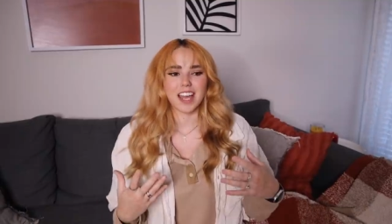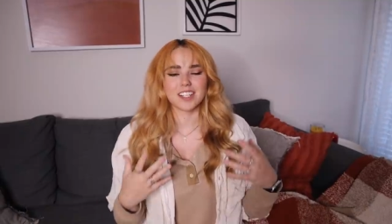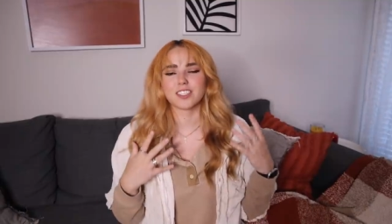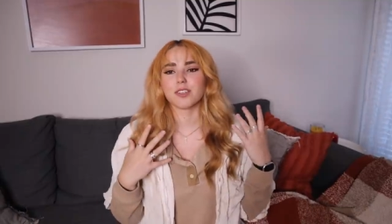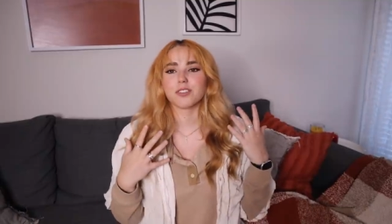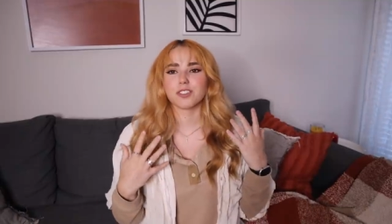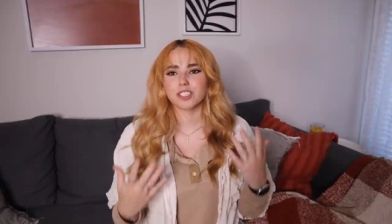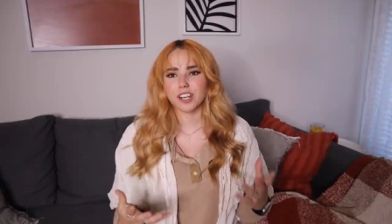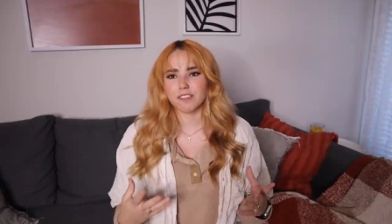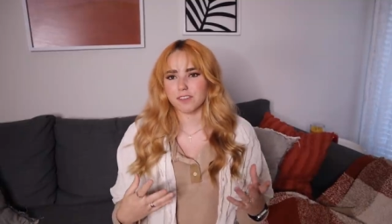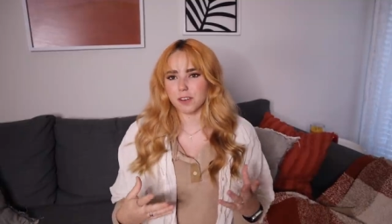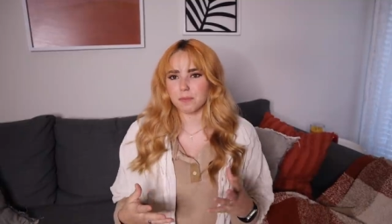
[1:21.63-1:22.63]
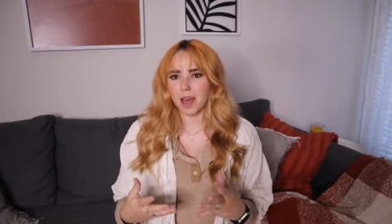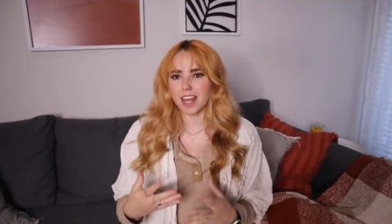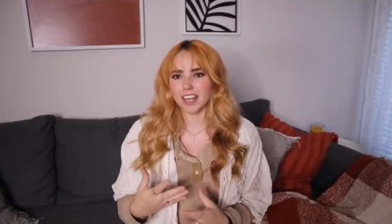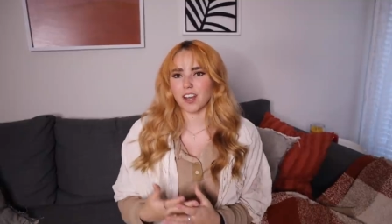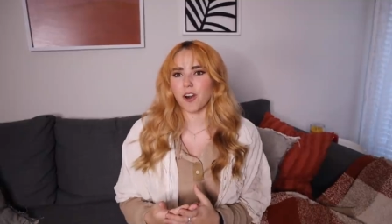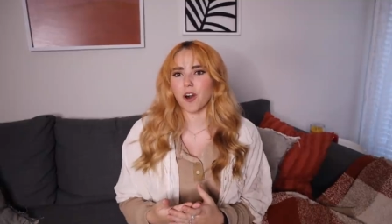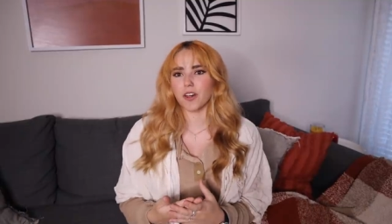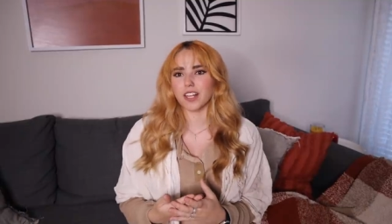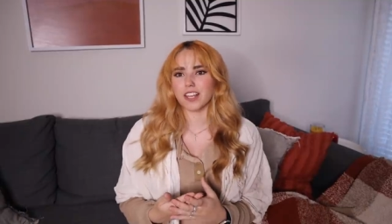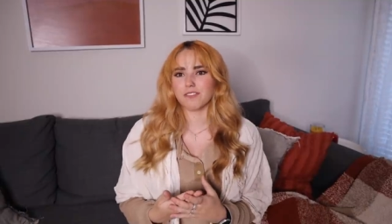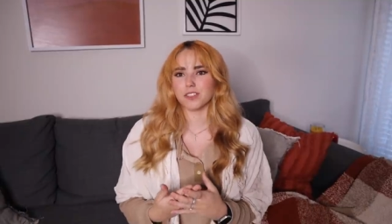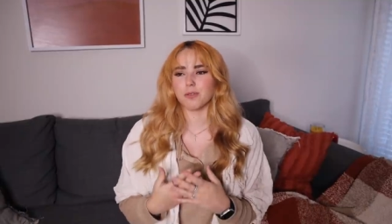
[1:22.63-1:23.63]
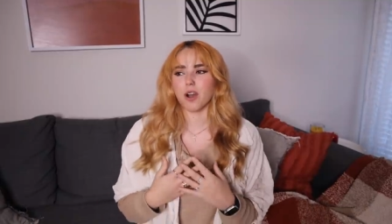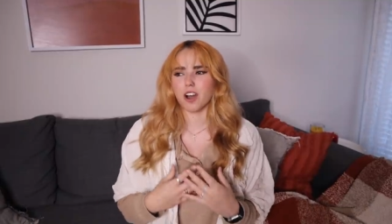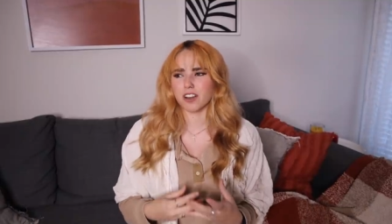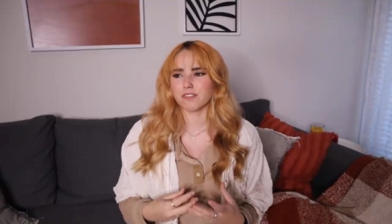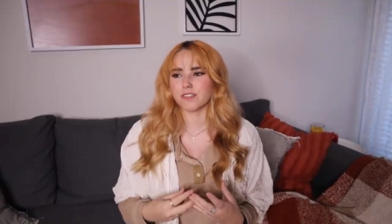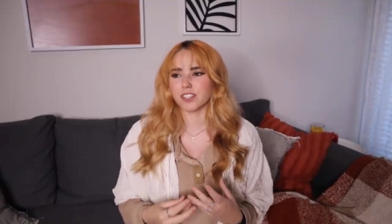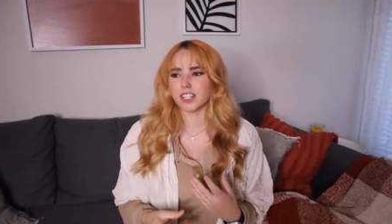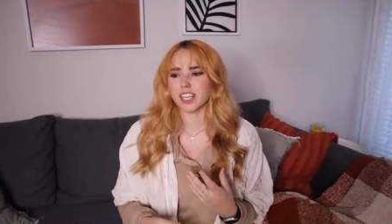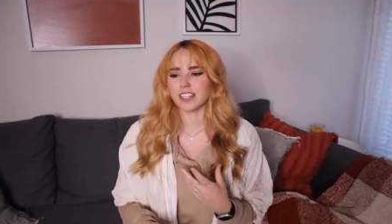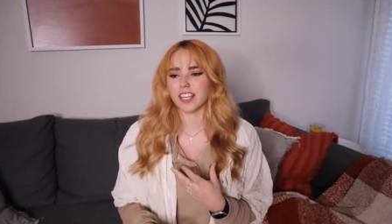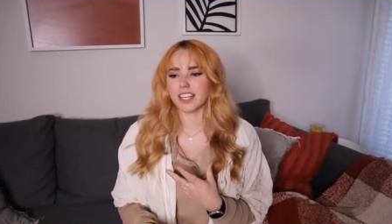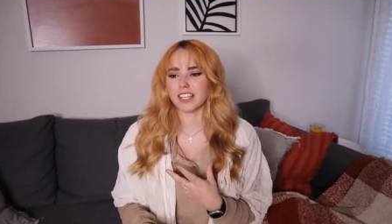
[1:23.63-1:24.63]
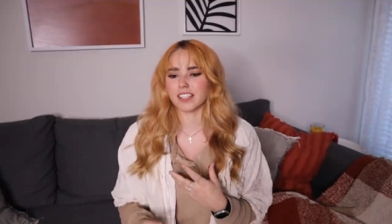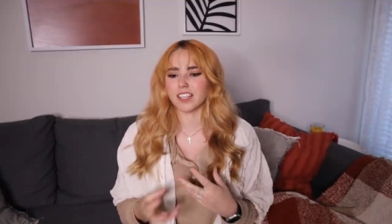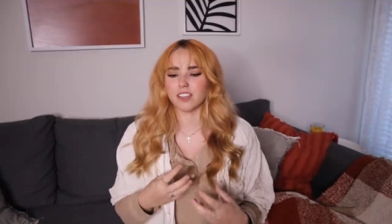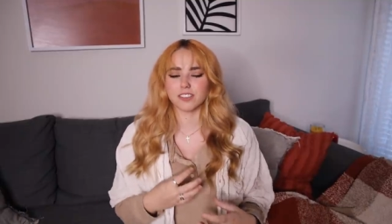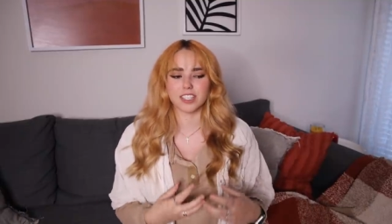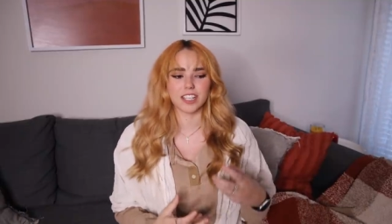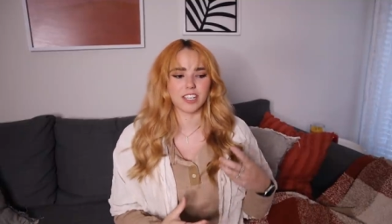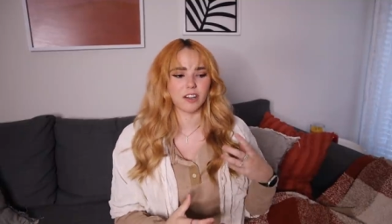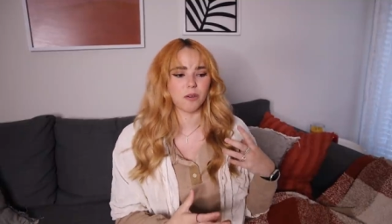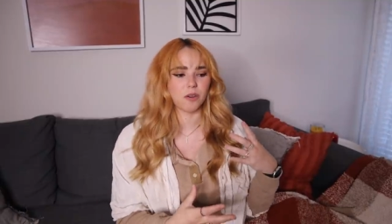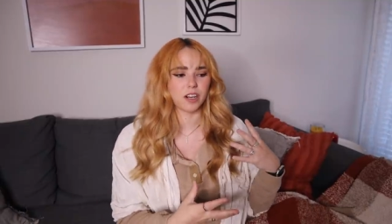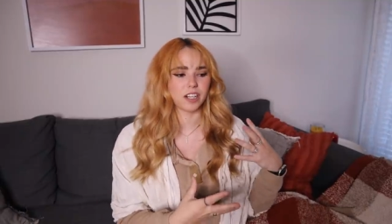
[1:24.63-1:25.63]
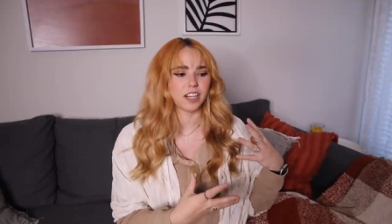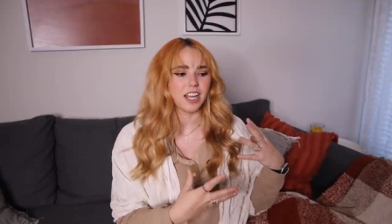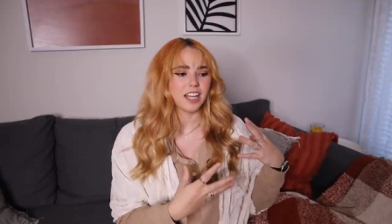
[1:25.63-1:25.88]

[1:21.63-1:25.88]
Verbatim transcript: And so you shouldn't feel bad at all if you are feeling like guilty or